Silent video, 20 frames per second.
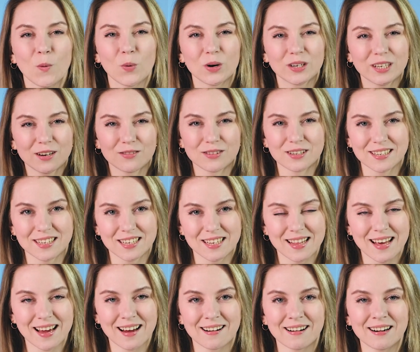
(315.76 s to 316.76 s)
whatever is
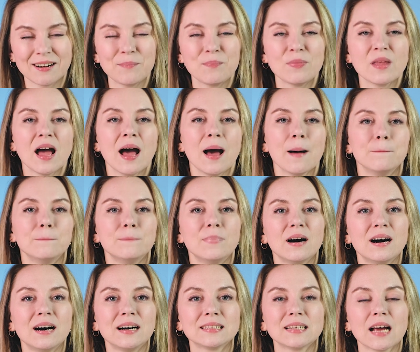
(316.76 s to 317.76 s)
there.
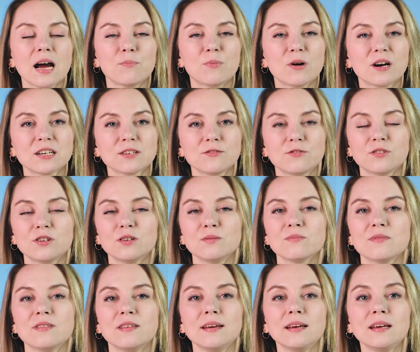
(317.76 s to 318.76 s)
But apart
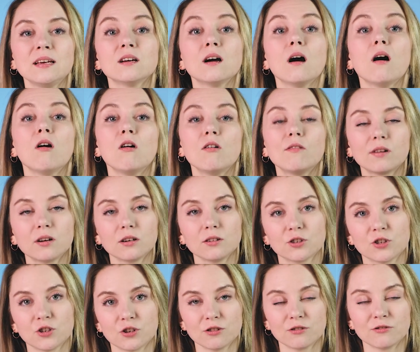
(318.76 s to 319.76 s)
from the overall
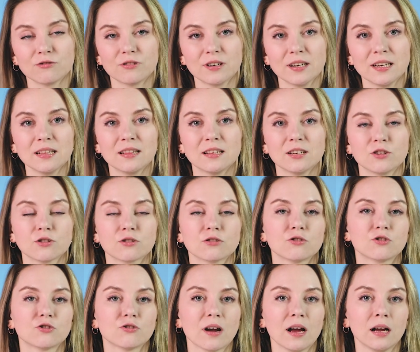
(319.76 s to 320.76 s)
churn rate that you can
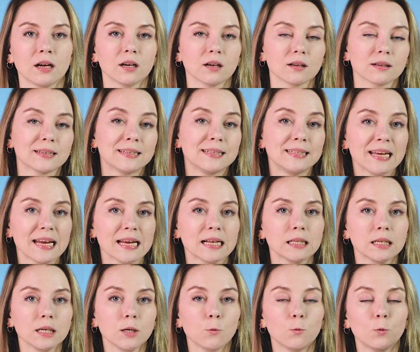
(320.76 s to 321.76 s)
track
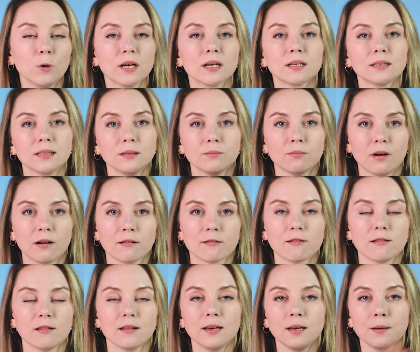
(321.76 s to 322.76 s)
daily, weekly,
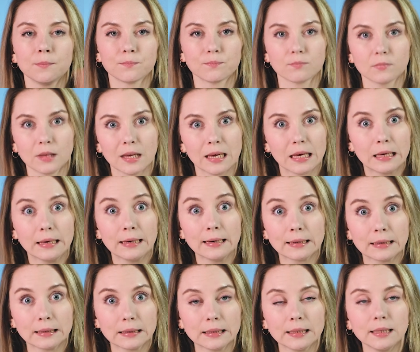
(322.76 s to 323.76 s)
monthly,
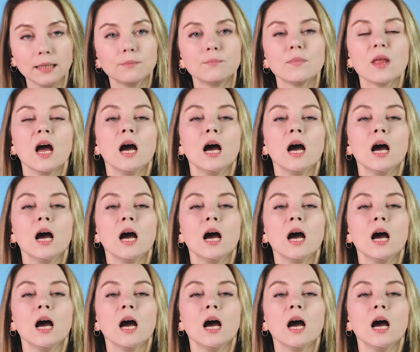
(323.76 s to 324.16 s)
yearly,